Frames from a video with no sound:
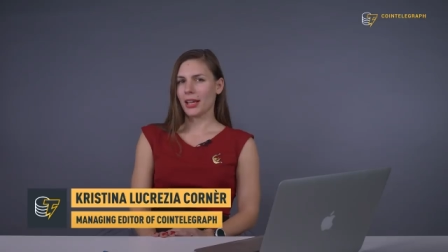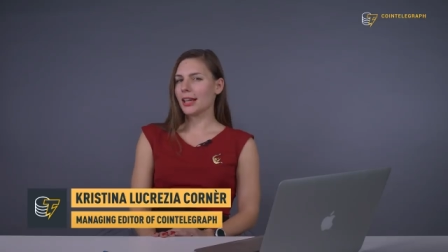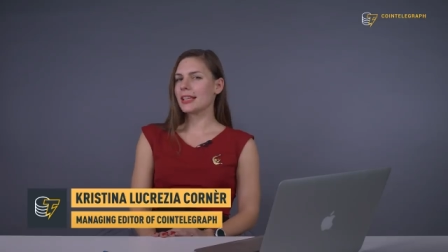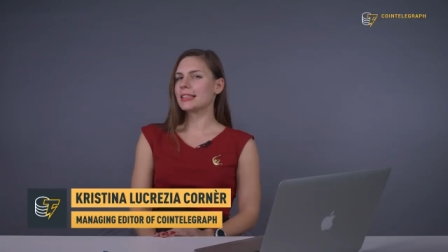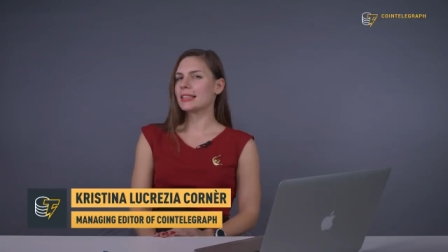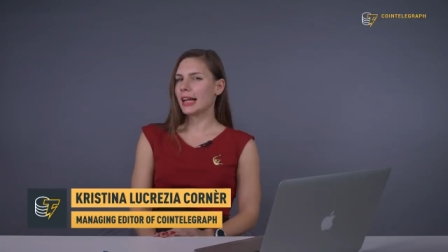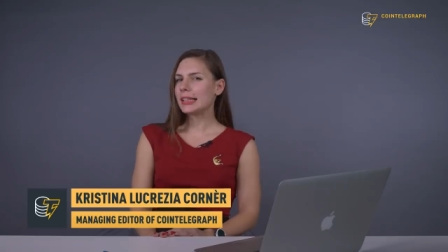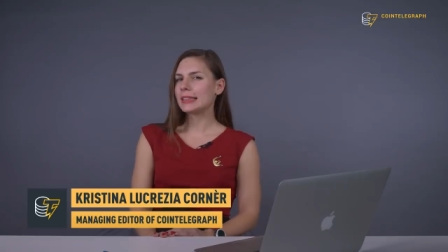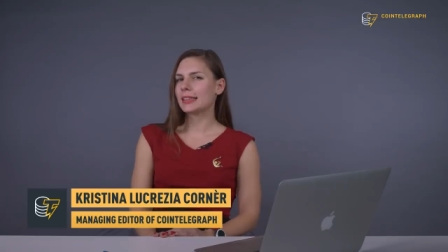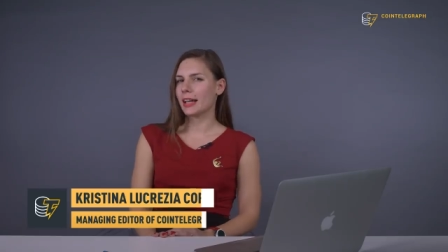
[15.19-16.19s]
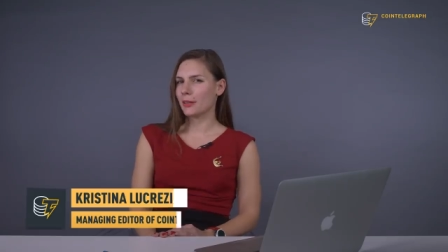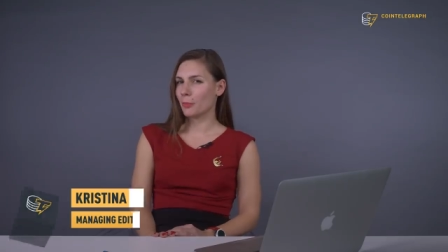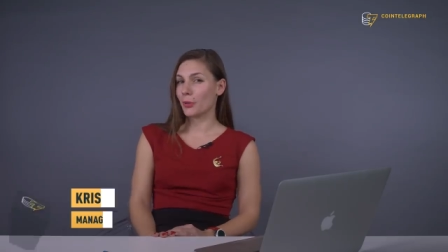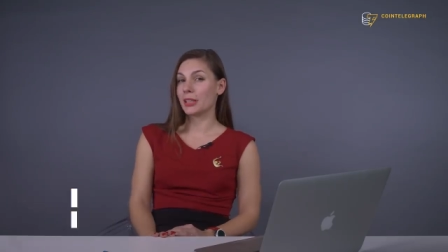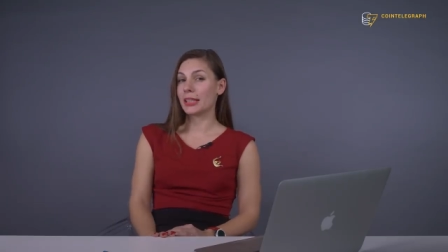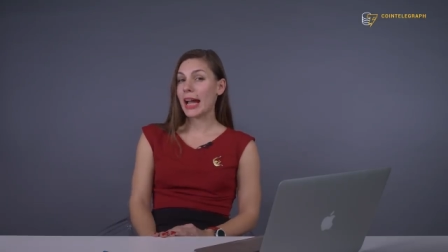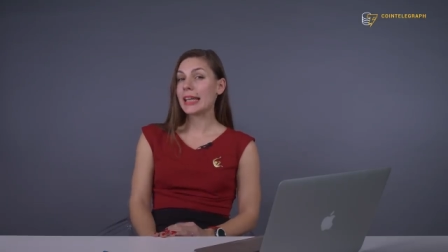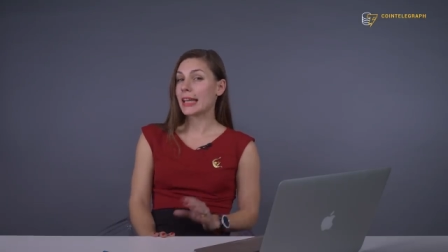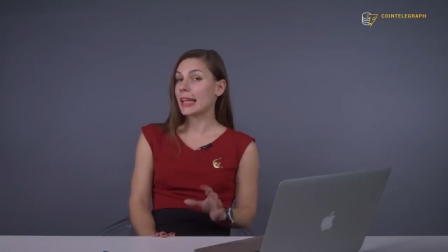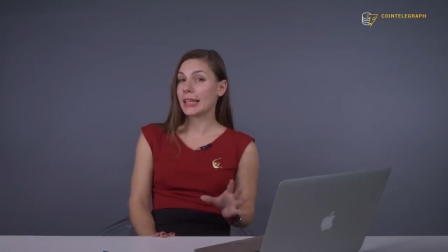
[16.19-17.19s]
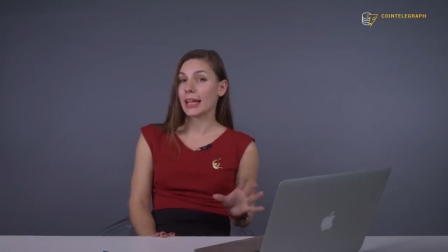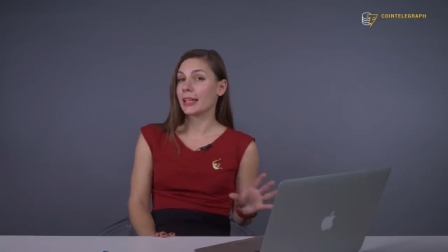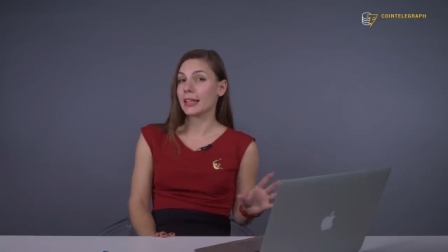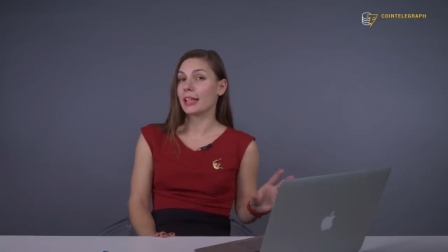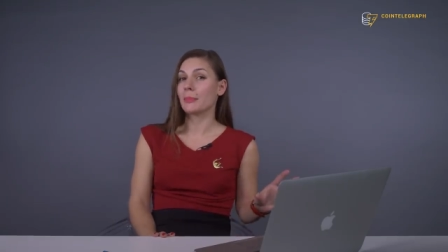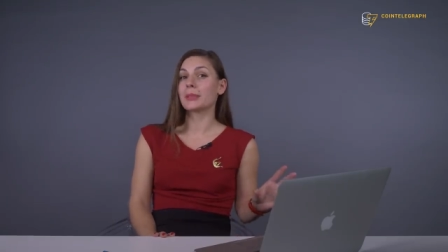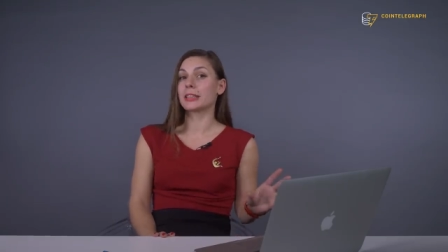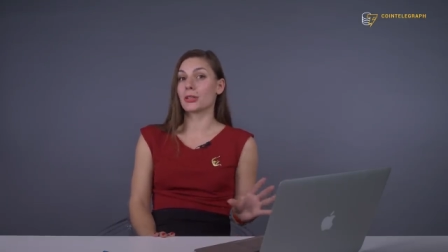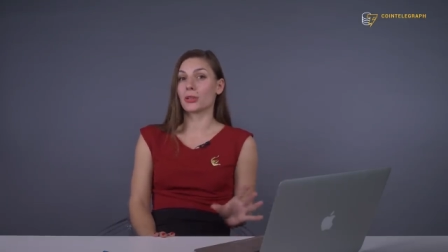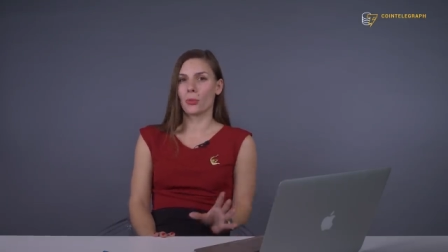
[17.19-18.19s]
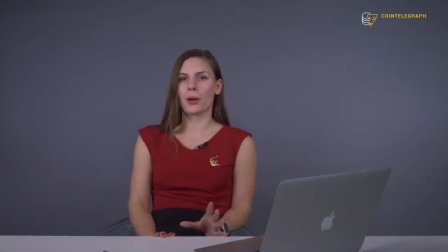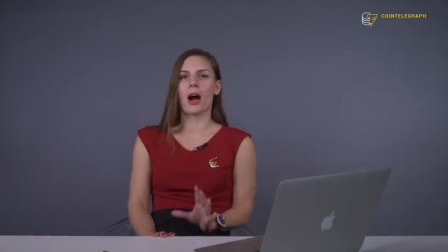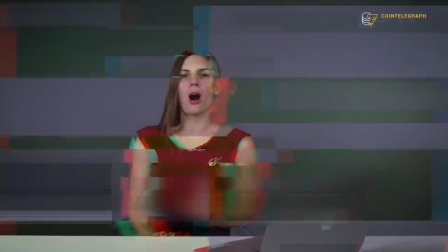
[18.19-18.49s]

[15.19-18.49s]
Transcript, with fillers: He's 99.99999% sure we